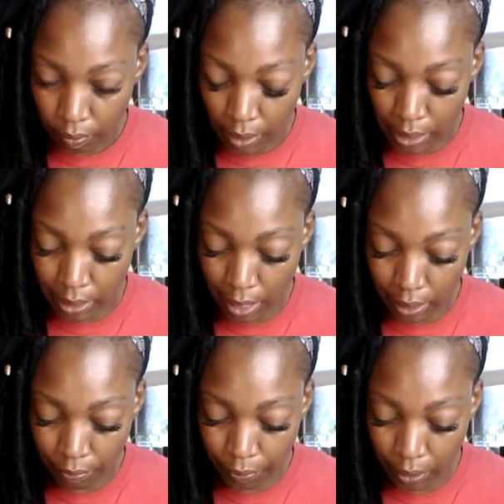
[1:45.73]
it's like
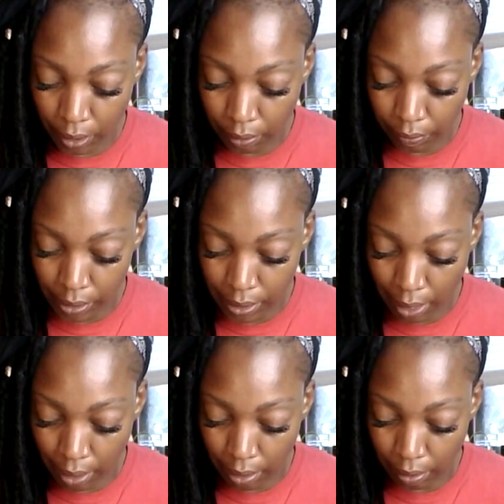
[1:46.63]
a feeling of this
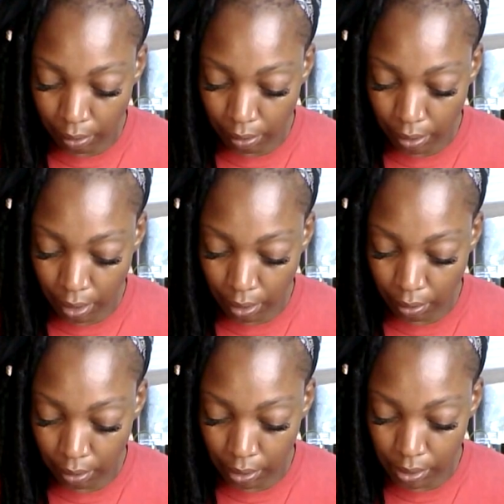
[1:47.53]
like yeah
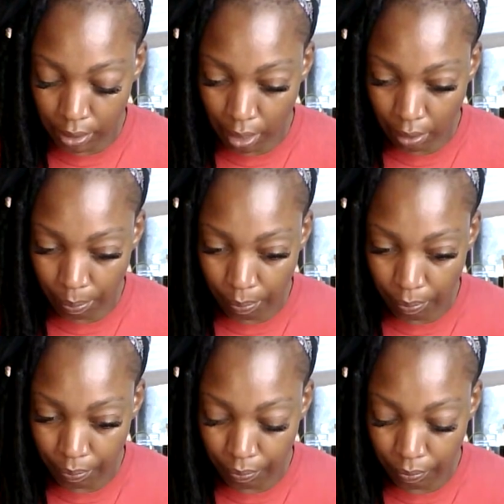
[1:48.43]
this
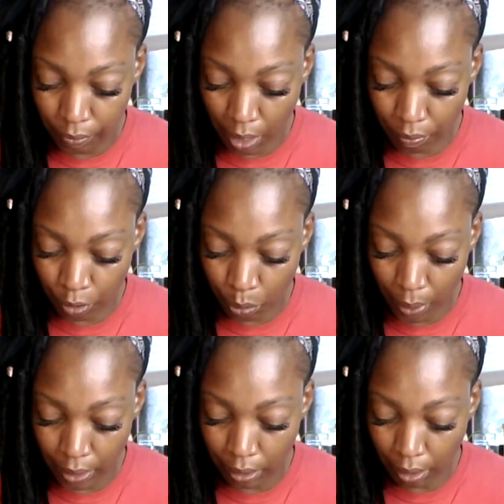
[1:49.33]
um
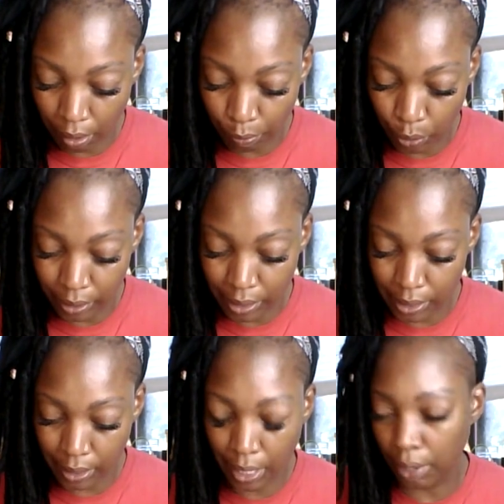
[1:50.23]
unrequited love or
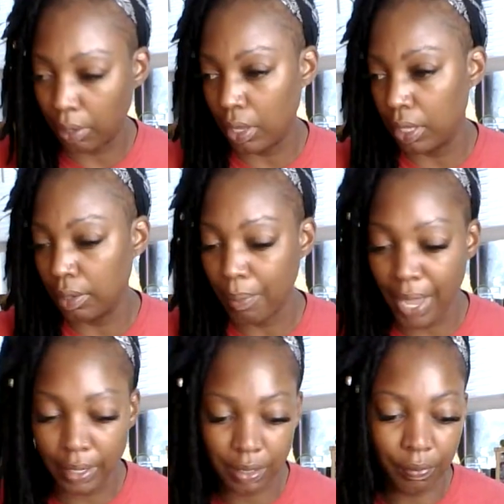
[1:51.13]
disconnect in the
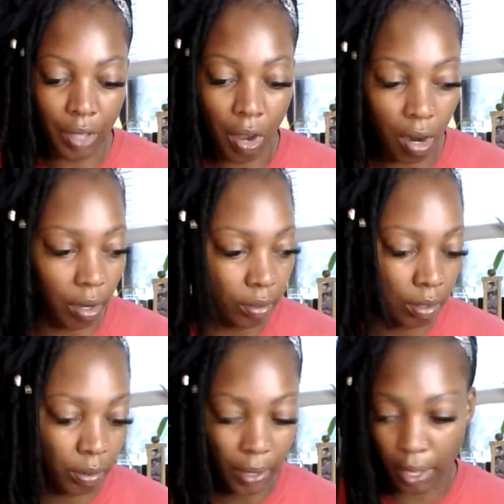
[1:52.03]
matters of the heart
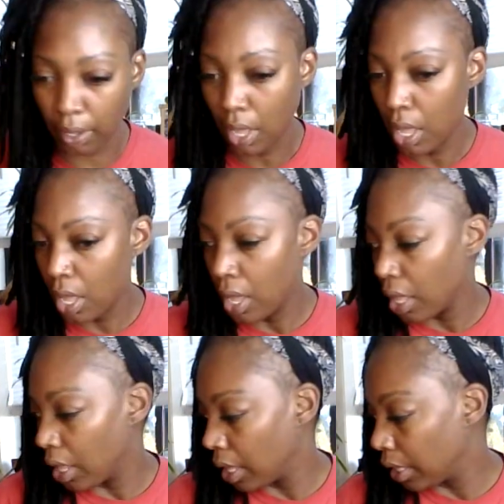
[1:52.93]
okay
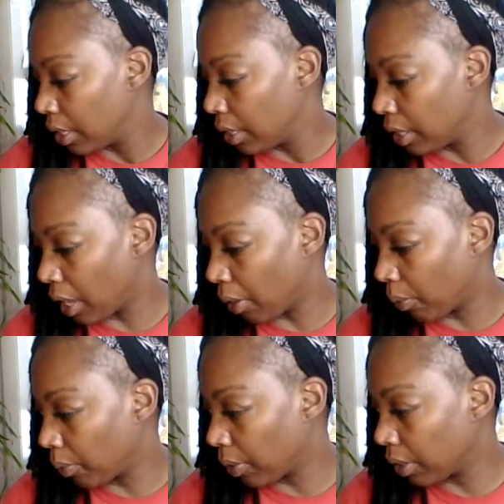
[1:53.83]

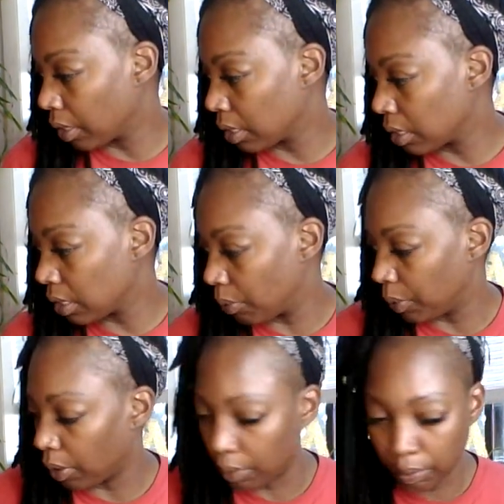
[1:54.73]
Noun. Here we
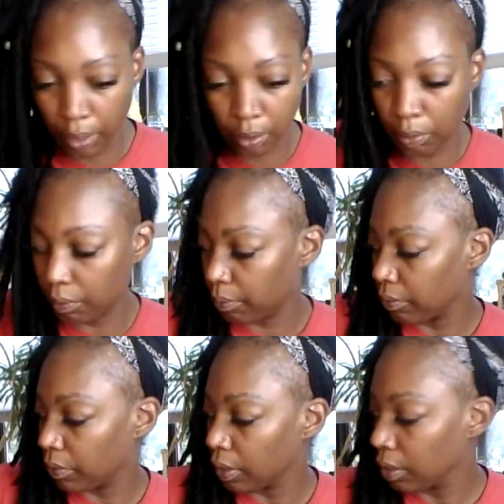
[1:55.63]
go. Thank you.
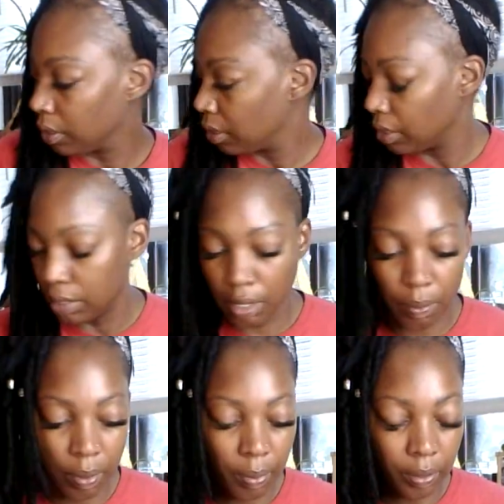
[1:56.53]
Tell
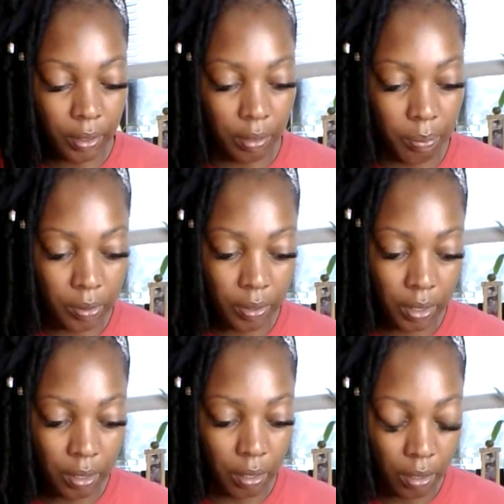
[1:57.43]
me about the
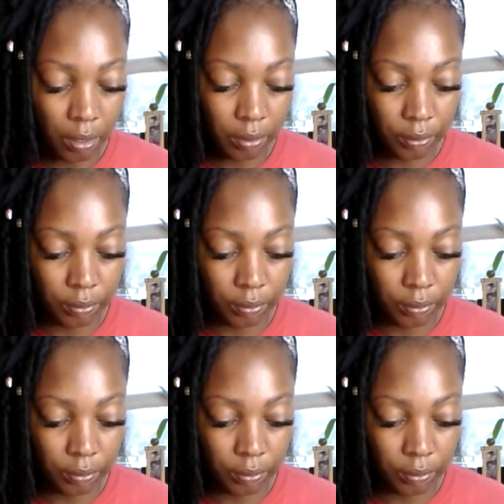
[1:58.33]
community card.